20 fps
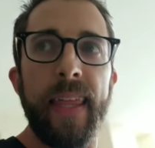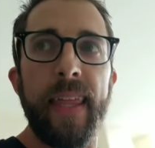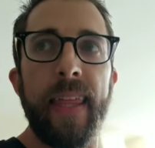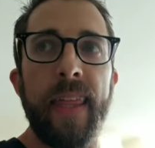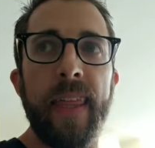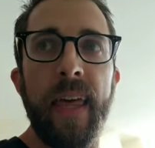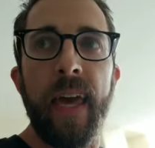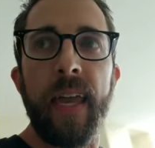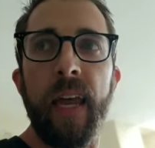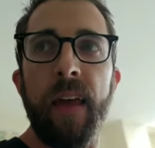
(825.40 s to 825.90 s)

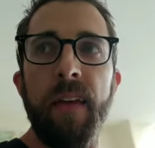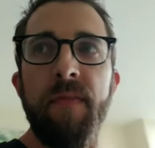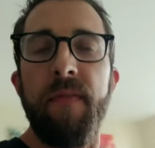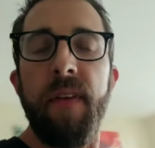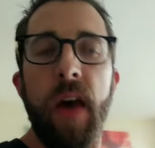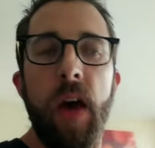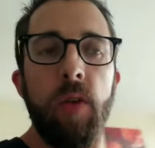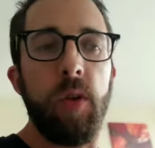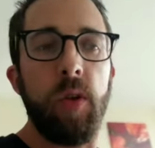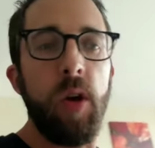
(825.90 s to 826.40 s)
that I
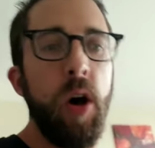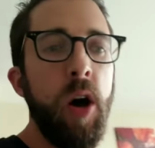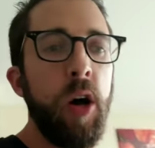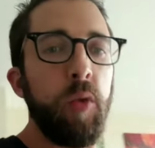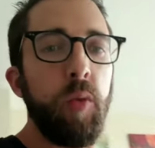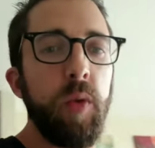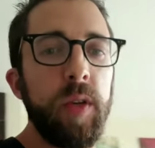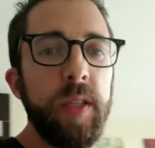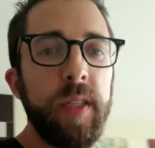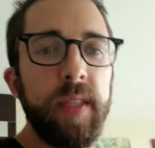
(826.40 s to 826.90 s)
found odd
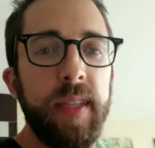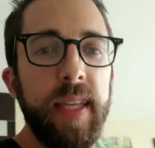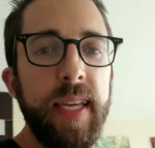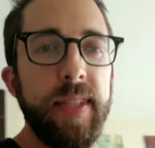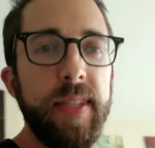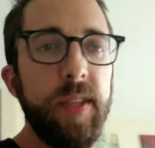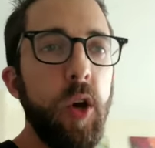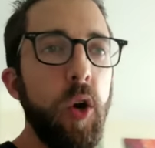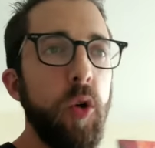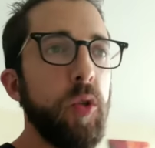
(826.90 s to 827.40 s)
was
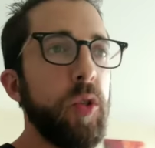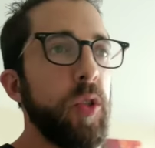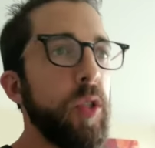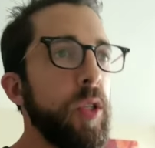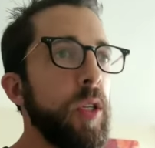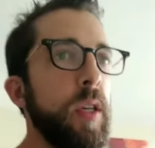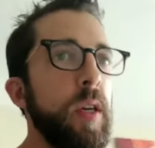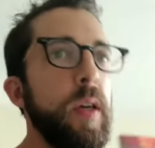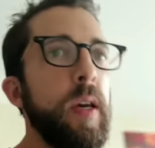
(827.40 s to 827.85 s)
this host